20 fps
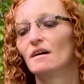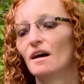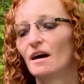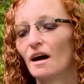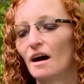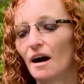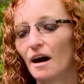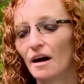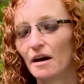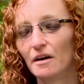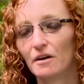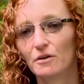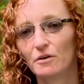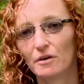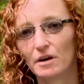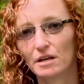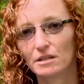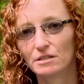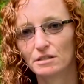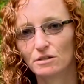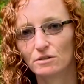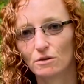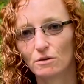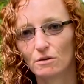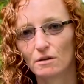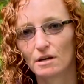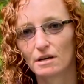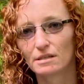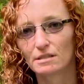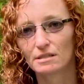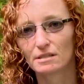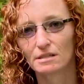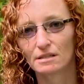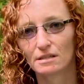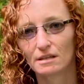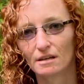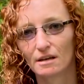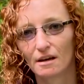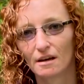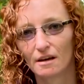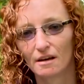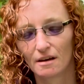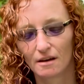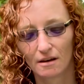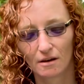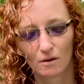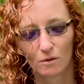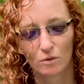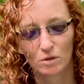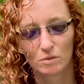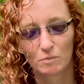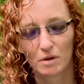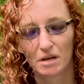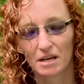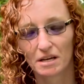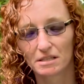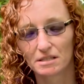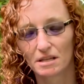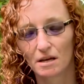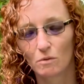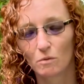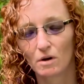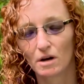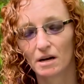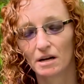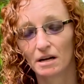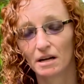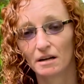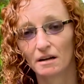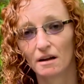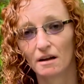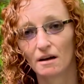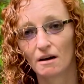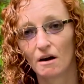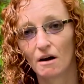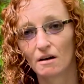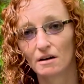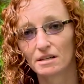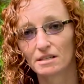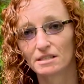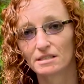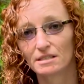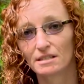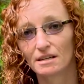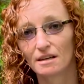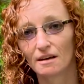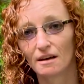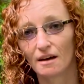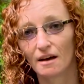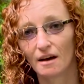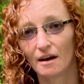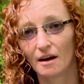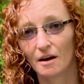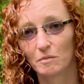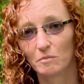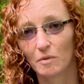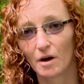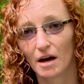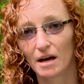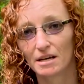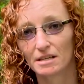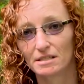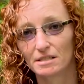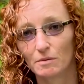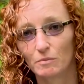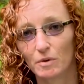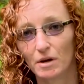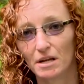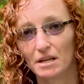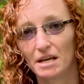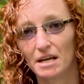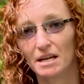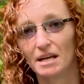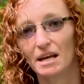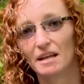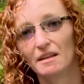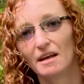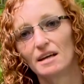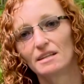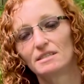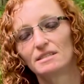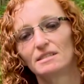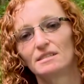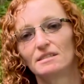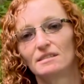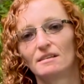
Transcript: I agreed to do this was because they wanted an honest, unbiased opinion, and that's